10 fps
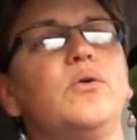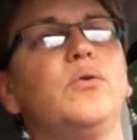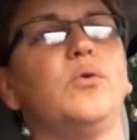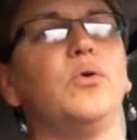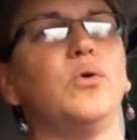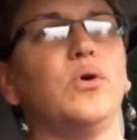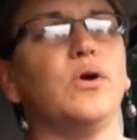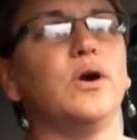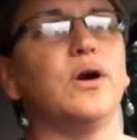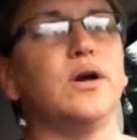
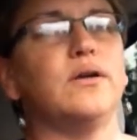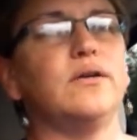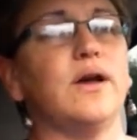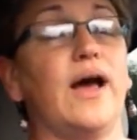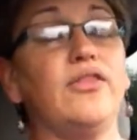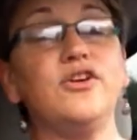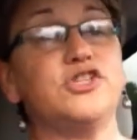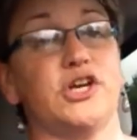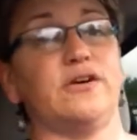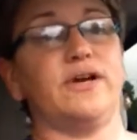or other
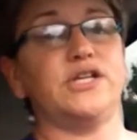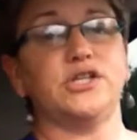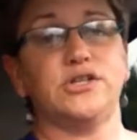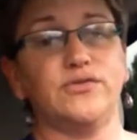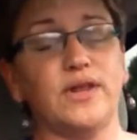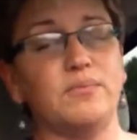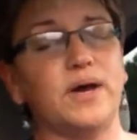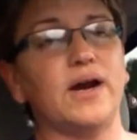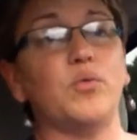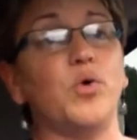generations, for that
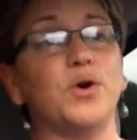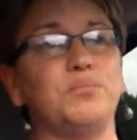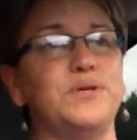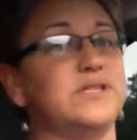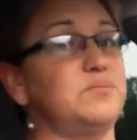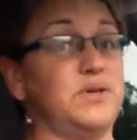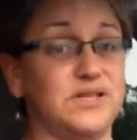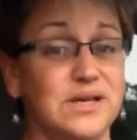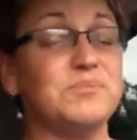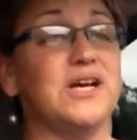matter, weren't busy,
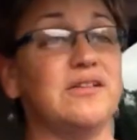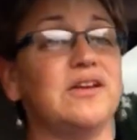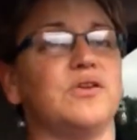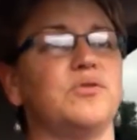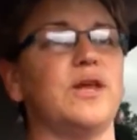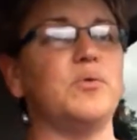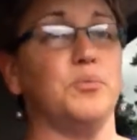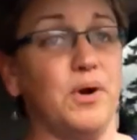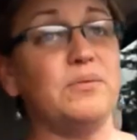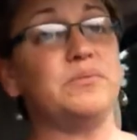because I'm telling you, they were
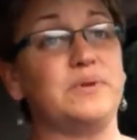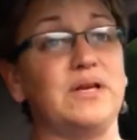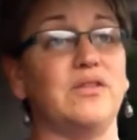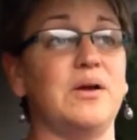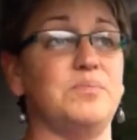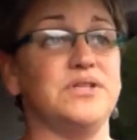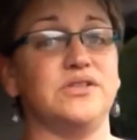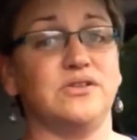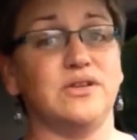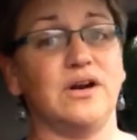probably a lot
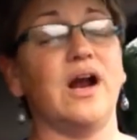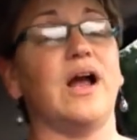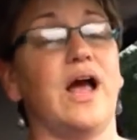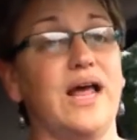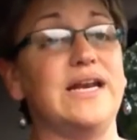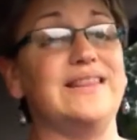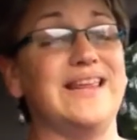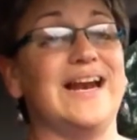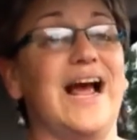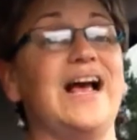busier than
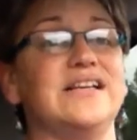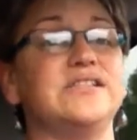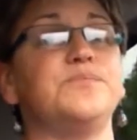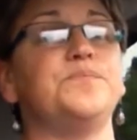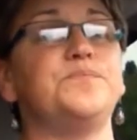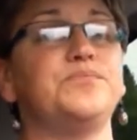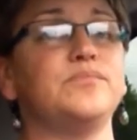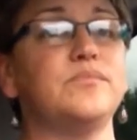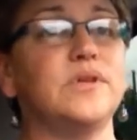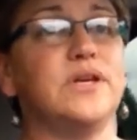us
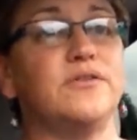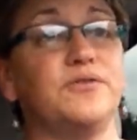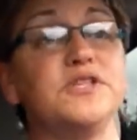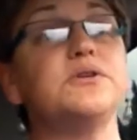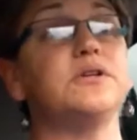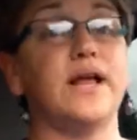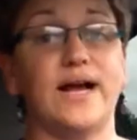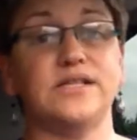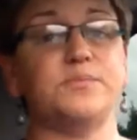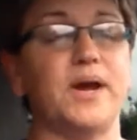in a physical
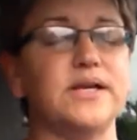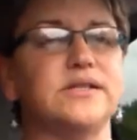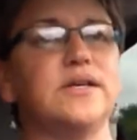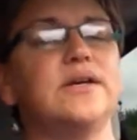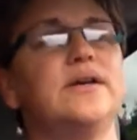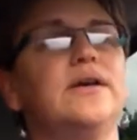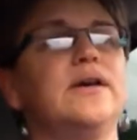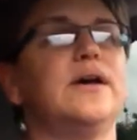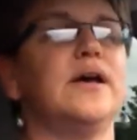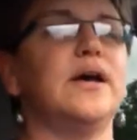aspect.
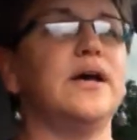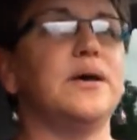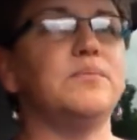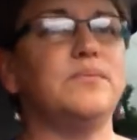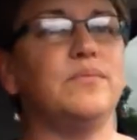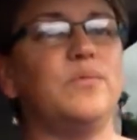I'm